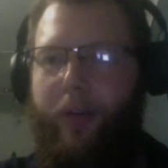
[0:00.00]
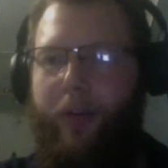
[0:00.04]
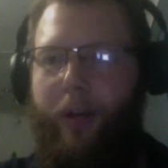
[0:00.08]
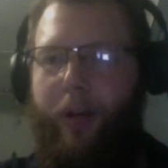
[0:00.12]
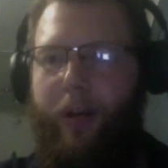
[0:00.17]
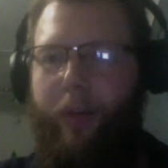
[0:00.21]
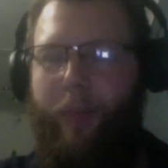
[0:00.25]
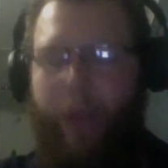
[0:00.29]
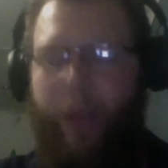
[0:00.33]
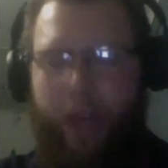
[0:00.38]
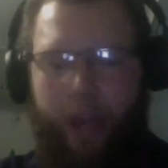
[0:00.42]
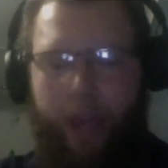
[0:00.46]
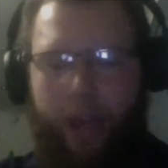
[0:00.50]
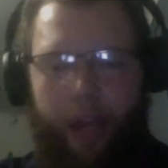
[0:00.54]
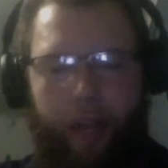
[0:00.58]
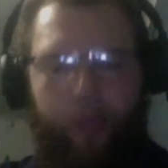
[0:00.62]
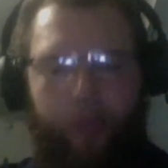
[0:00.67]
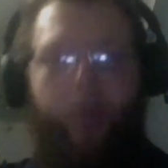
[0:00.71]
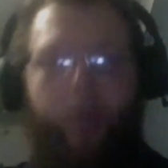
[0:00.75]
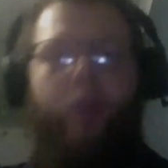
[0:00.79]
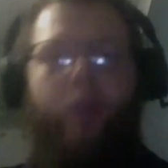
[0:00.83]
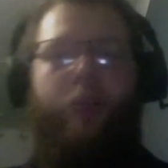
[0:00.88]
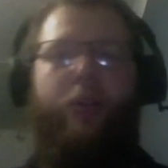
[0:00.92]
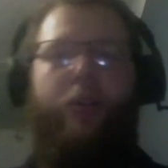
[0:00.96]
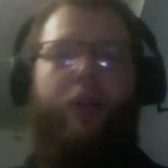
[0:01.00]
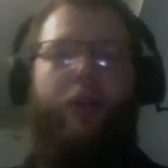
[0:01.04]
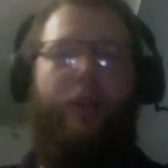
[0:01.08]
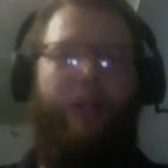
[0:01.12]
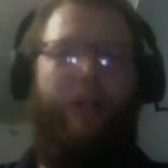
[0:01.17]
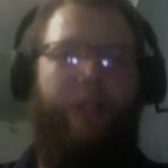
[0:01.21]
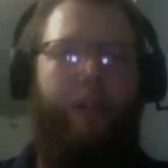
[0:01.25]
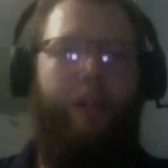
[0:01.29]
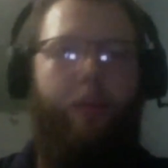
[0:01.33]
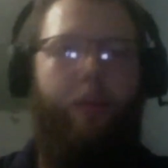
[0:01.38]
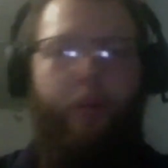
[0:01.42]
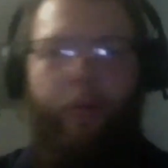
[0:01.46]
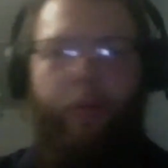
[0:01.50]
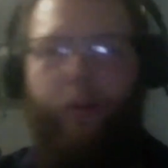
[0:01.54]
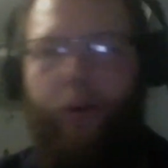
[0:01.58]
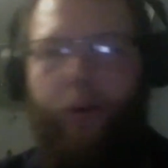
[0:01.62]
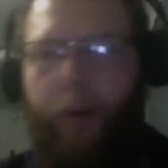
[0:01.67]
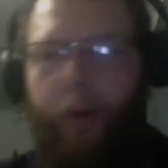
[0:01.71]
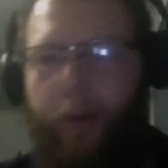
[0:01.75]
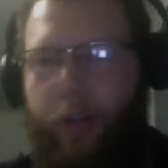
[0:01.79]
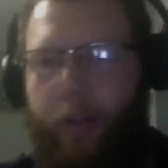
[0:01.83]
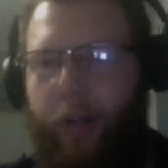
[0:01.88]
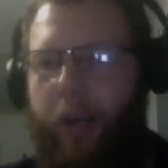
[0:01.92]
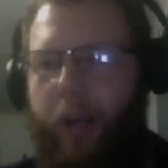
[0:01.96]
You know, at Ratio Christi we do
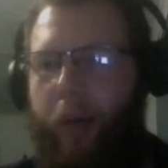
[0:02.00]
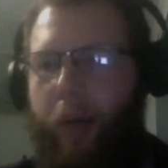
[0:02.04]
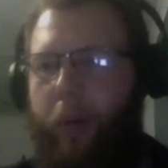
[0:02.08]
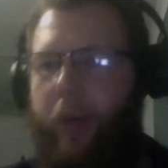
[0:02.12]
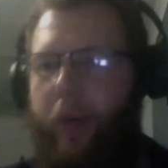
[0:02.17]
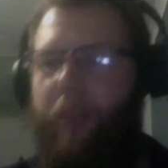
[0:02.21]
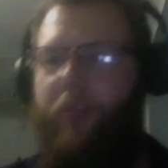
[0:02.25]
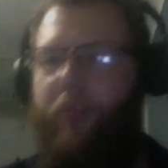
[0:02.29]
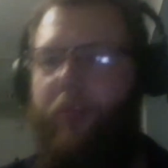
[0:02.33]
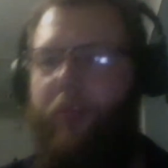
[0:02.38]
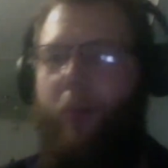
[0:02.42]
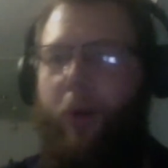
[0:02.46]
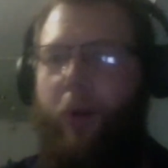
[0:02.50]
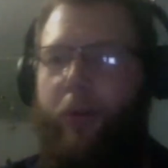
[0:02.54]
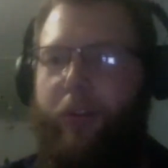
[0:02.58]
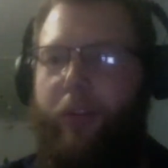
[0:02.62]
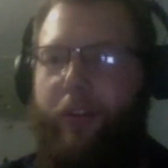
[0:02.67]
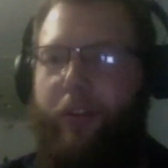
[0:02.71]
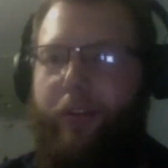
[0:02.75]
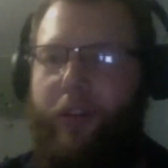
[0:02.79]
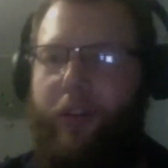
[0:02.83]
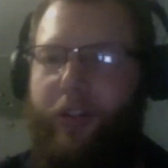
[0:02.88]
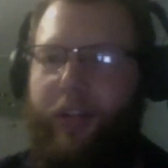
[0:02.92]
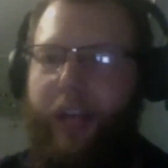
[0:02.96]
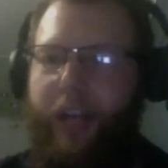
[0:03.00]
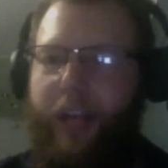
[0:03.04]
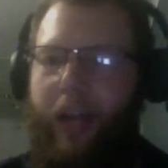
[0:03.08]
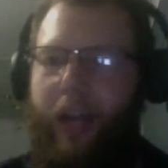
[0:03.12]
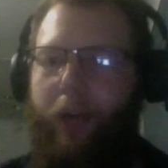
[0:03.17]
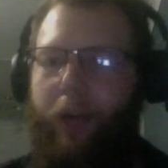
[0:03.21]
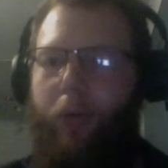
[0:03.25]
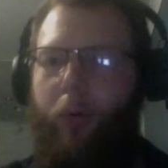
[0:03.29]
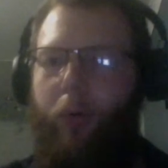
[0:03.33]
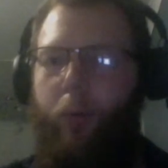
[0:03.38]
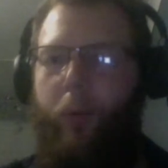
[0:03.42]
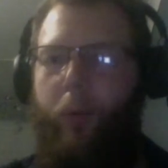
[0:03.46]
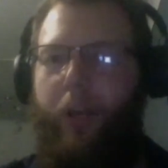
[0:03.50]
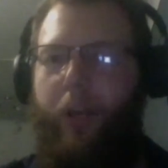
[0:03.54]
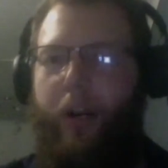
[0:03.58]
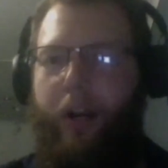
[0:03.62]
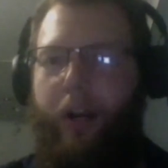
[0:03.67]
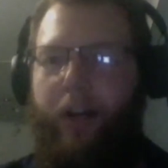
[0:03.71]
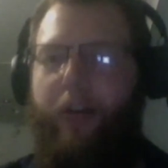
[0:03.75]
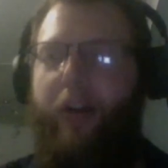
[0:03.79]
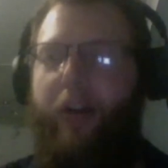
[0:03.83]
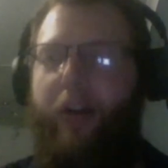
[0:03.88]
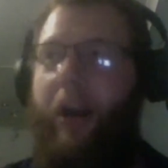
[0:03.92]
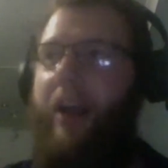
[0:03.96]
not shy away from controversy at all. We
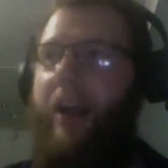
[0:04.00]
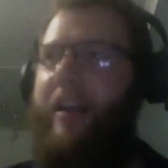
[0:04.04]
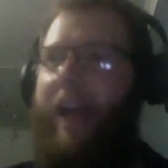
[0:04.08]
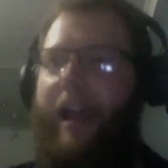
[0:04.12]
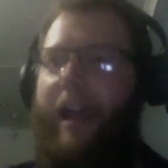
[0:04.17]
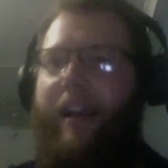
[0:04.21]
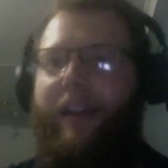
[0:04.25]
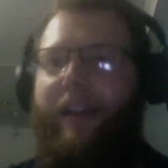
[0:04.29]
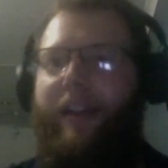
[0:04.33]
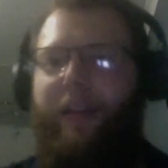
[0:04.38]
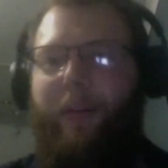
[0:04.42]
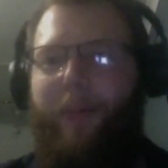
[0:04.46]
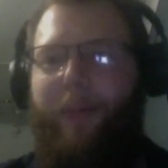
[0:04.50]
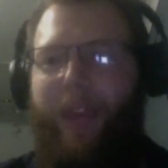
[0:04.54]
run right at it.